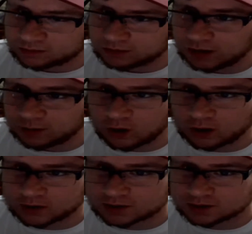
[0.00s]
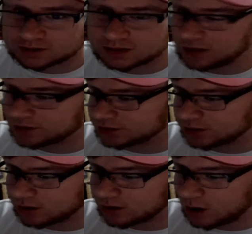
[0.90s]
It works, sound is
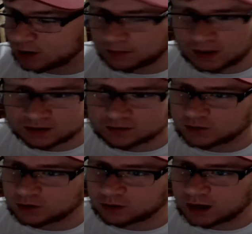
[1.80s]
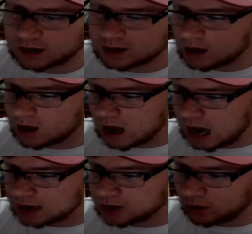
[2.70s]
good, all the buttons feel right.
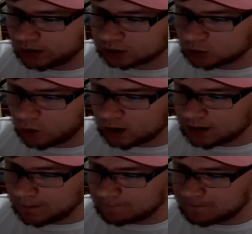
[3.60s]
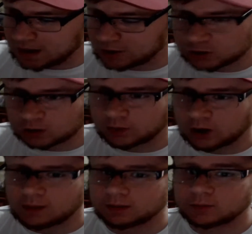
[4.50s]
I know like the one major
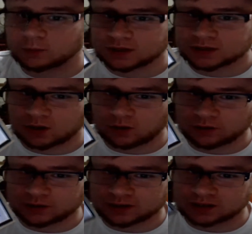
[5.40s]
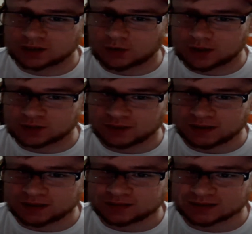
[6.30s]
problem with these old Nintendo
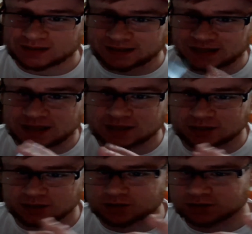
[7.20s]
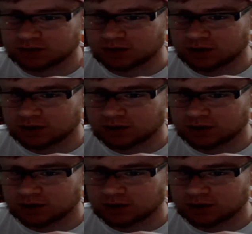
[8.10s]
SPs is that the hinges